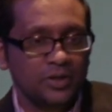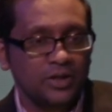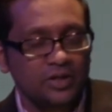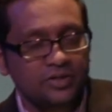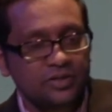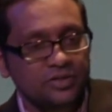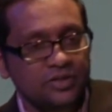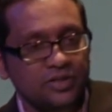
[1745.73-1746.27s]
I
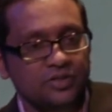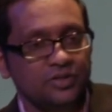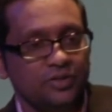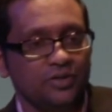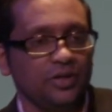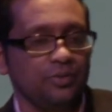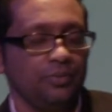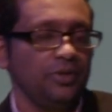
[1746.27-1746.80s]
suggest to
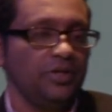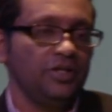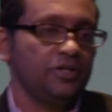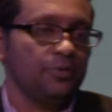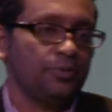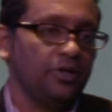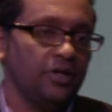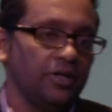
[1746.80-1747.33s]
you that we need
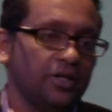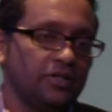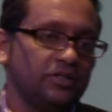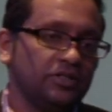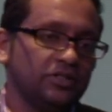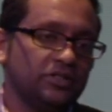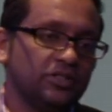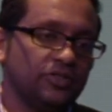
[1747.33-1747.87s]
to pray like
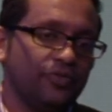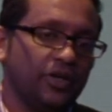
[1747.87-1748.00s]
Jesus,